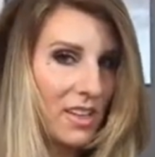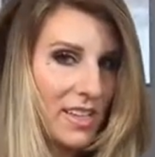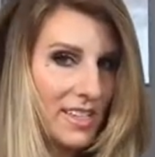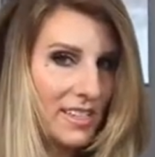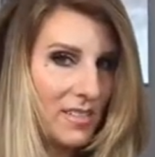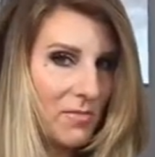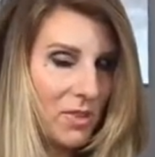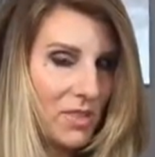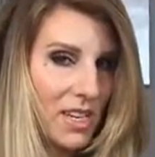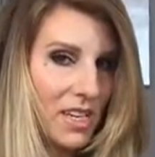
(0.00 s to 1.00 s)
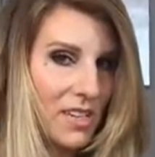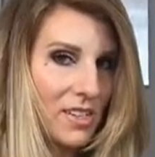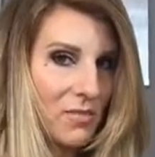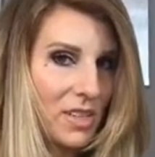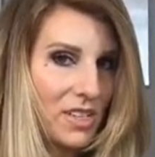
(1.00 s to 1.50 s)
I still am rotating
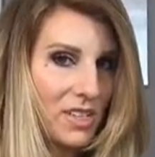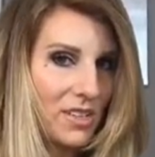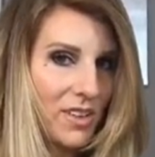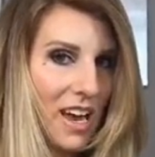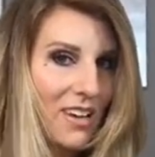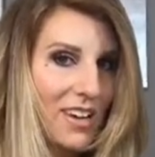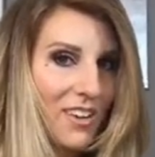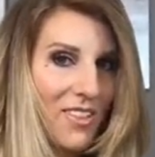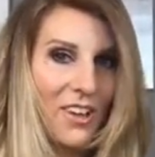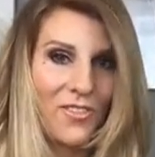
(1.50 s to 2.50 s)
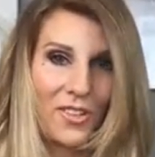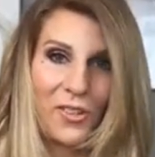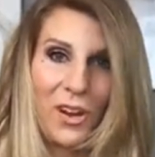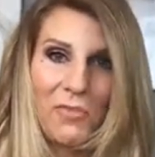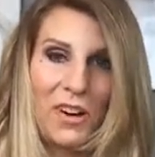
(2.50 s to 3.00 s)
too much though. I'll get it right for you,
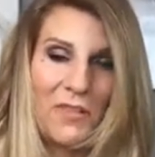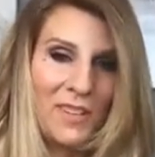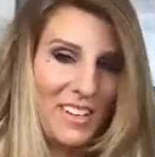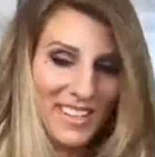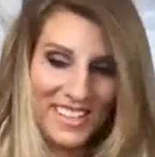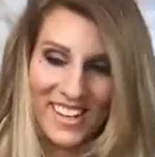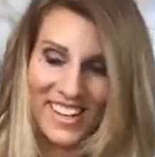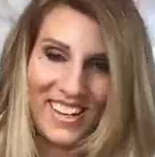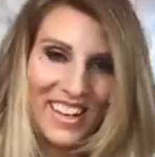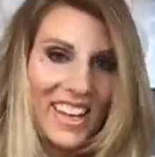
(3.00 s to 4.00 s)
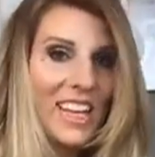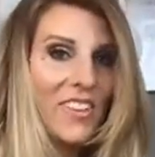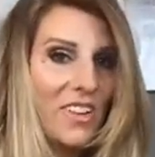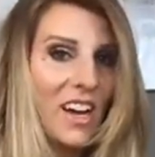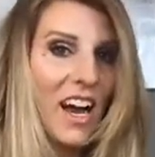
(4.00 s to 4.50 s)
I promise.
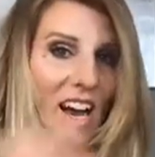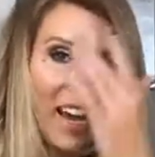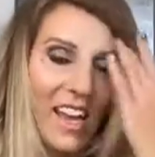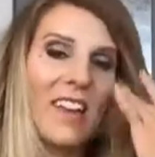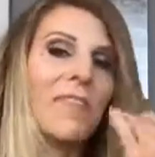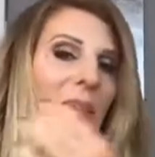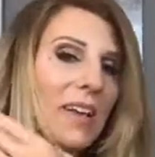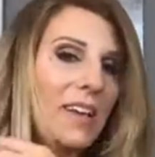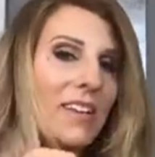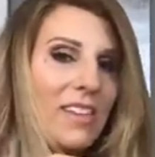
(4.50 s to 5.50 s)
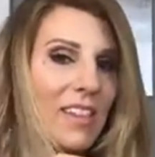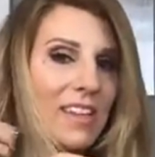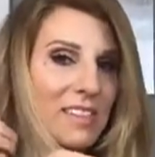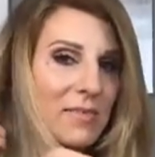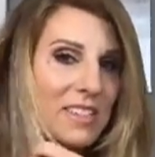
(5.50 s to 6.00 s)
Even I make
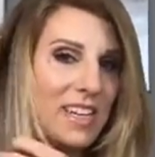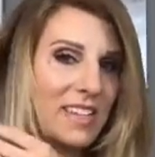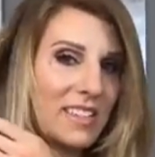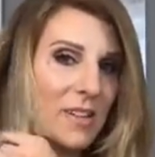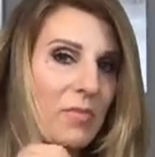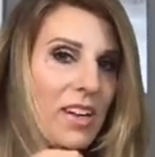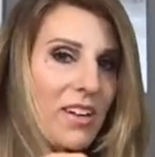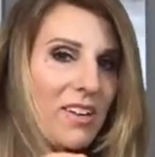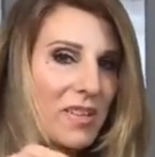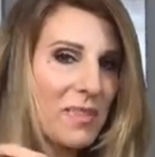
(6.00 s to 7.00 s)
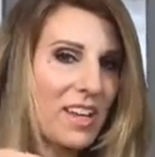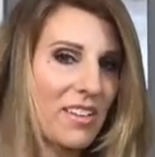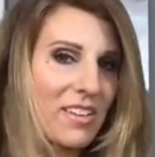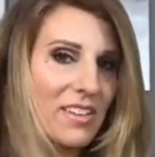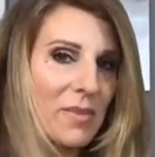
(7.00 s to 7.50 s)
lots of mistakes in it, but it'll come
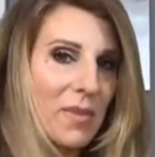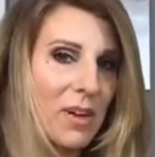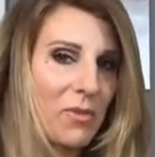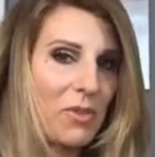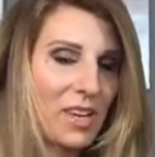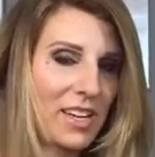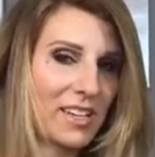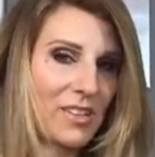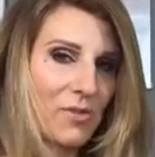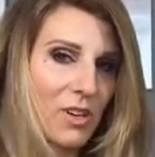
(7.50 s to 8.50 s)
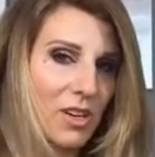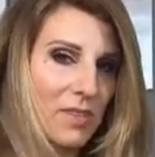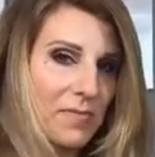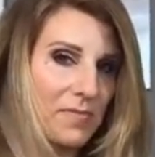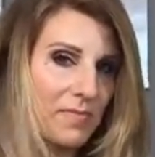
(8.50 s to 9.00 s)
together somehow. We'll get it to work.
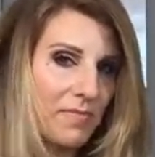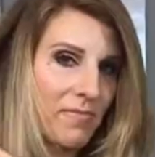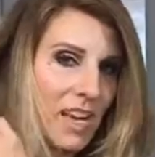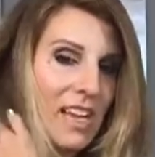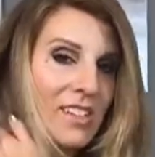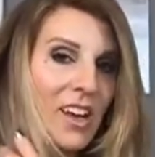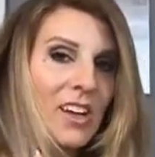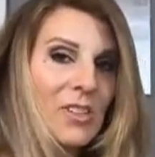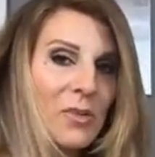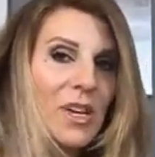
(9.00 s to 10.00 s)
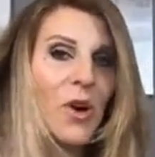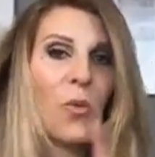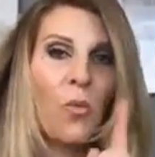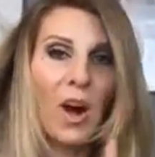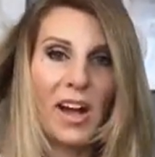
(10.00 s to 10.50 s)
As long as we
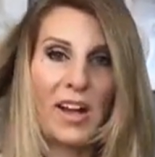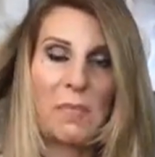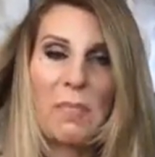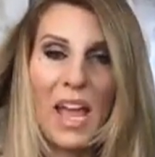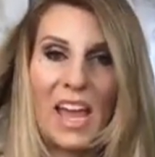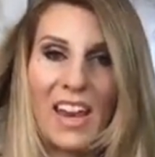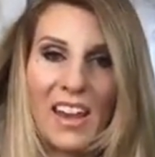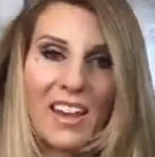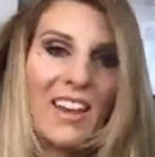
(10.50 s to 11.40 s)
don't what? Panic.